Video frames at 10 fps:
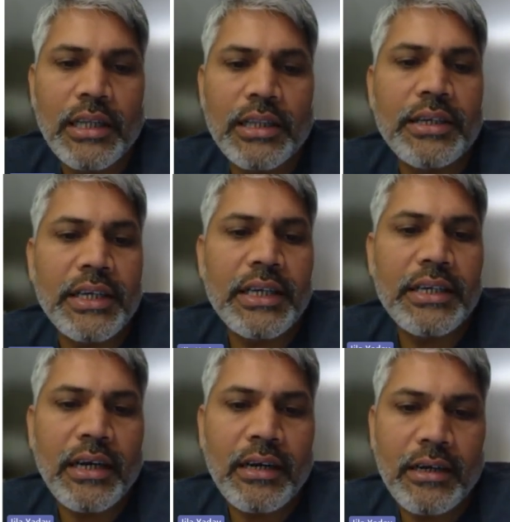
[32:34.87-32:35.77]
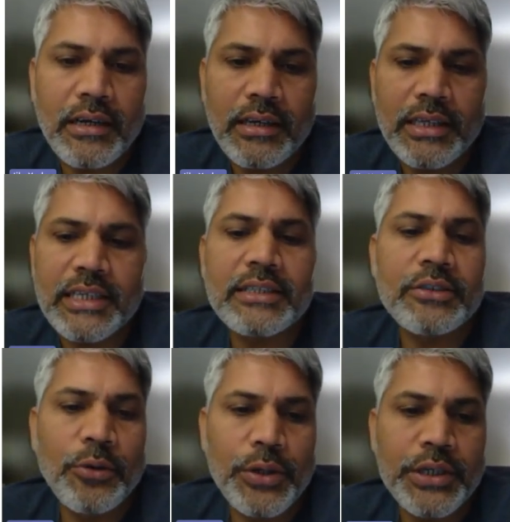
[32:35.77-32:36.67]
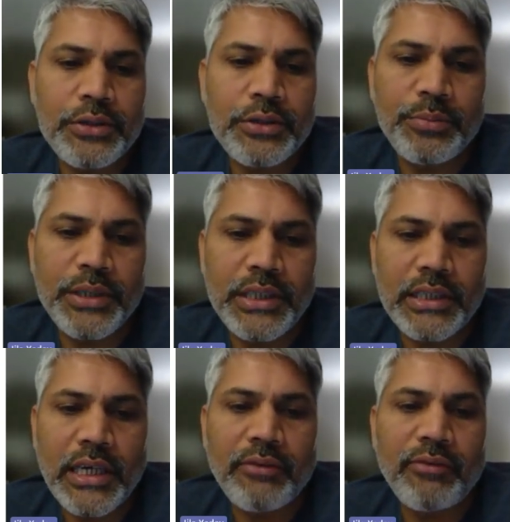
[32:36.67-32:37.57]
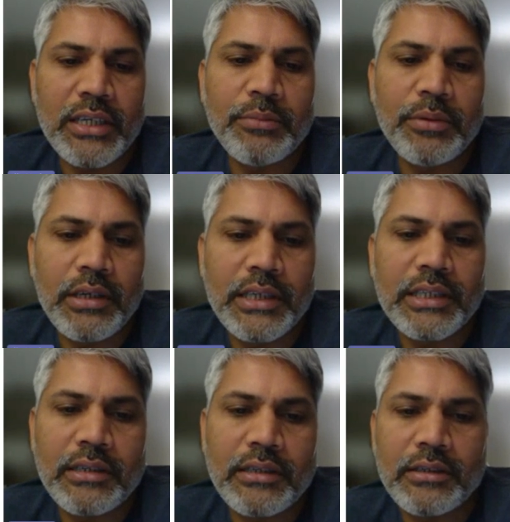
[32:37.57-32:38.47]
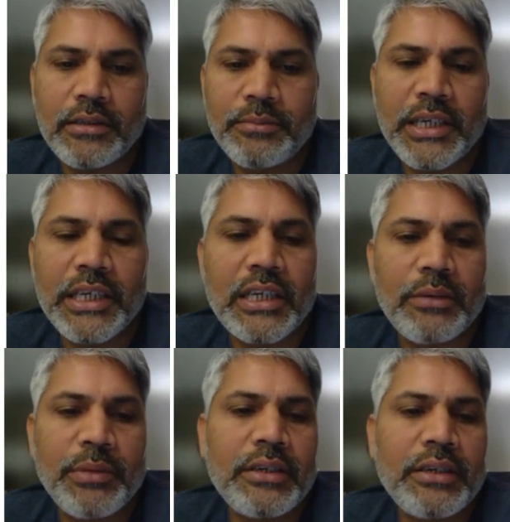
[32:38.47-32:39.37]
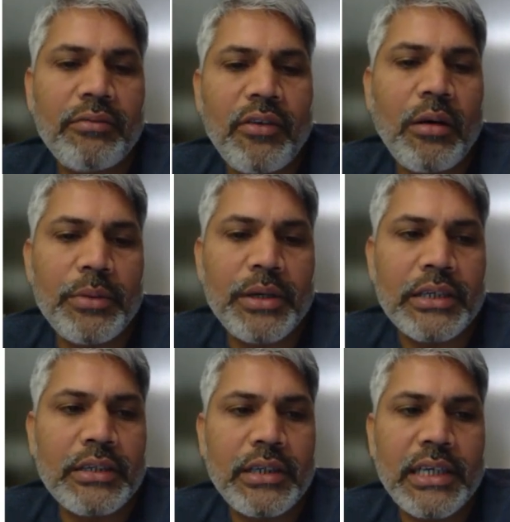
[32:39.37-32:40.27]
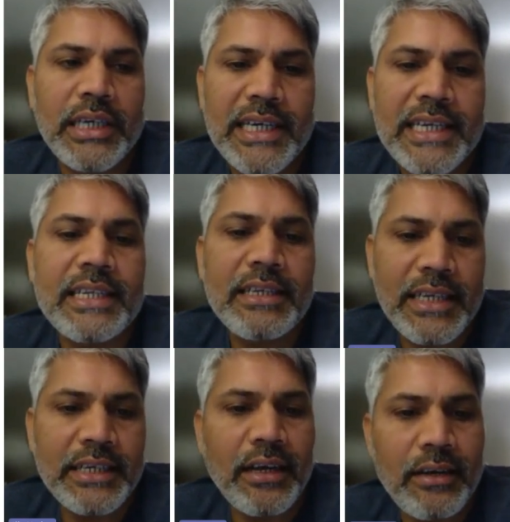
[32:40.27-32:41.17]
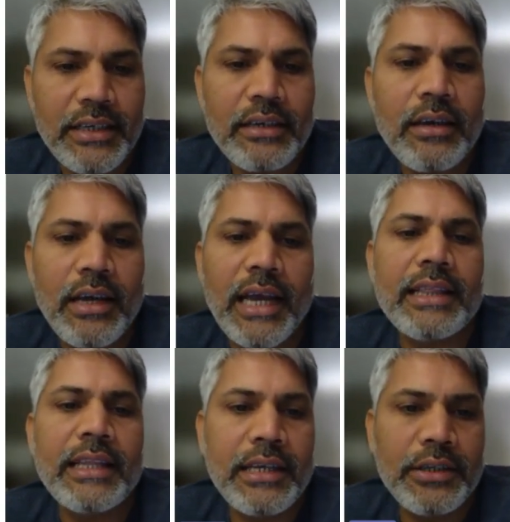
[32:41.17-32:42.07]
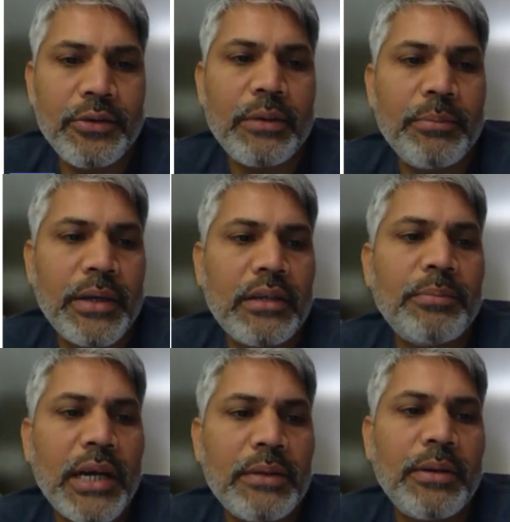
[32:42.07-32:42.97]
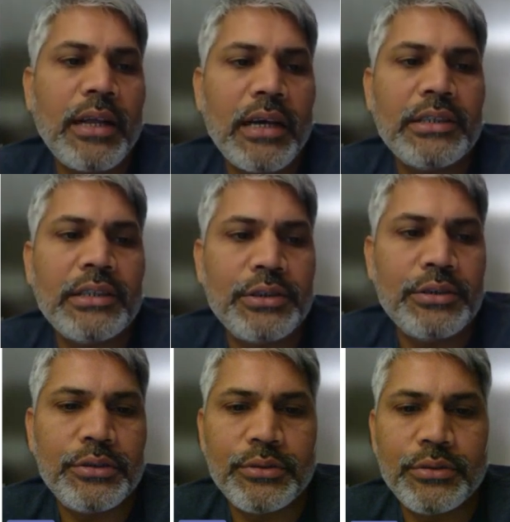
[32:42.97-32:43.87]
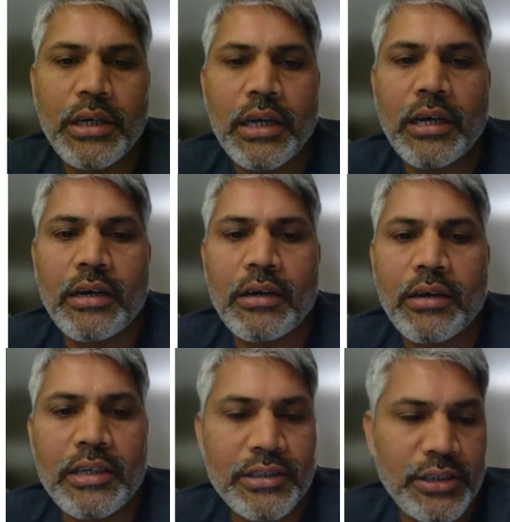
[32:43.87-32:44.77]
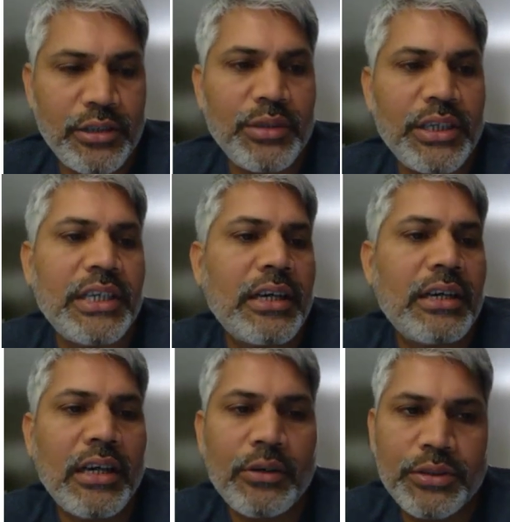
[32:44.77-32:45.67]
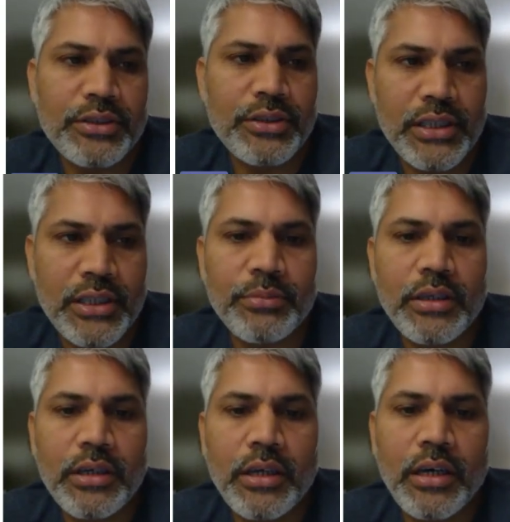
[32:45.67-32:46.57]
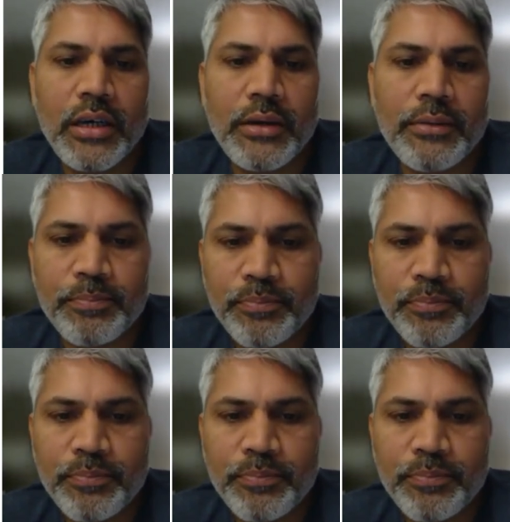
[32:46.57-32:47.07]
The data is going to be available in the incremental format in Data Lake. And then you can build pipeline to consume the data downstream. So